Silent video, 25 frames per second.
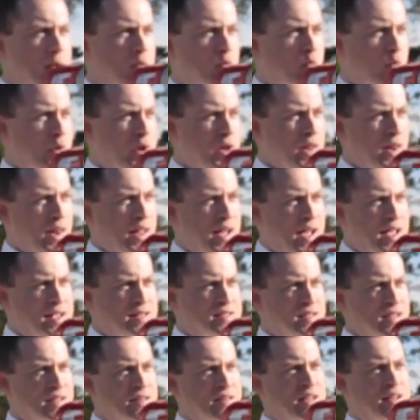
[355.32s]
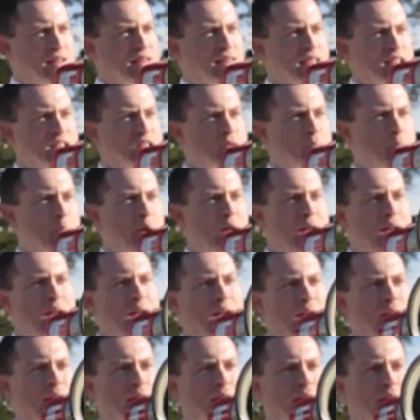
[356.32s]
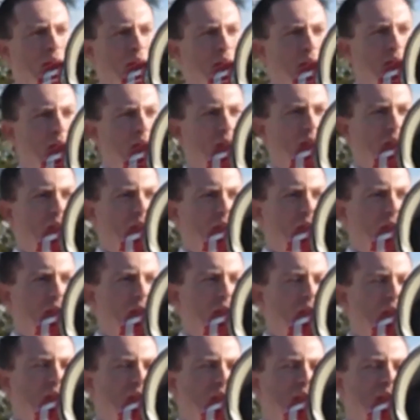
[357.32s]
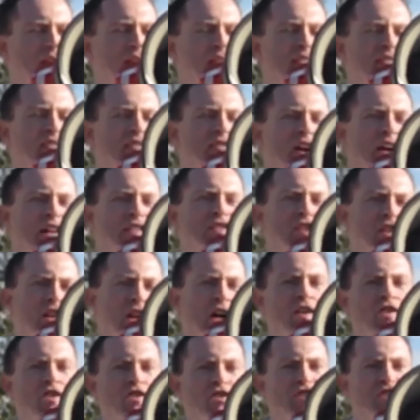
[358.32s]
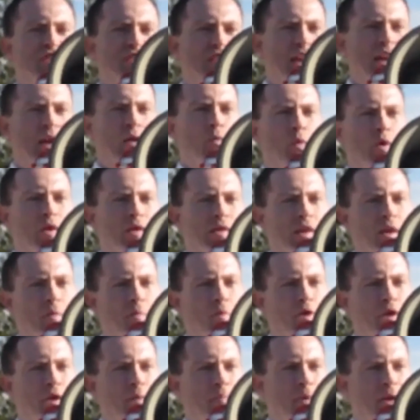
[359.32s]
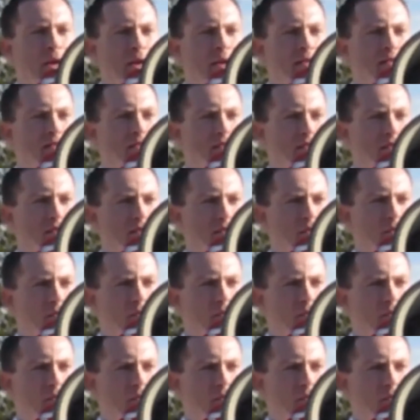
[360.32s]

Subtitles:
realizing that this man doesn't understand what liberty means.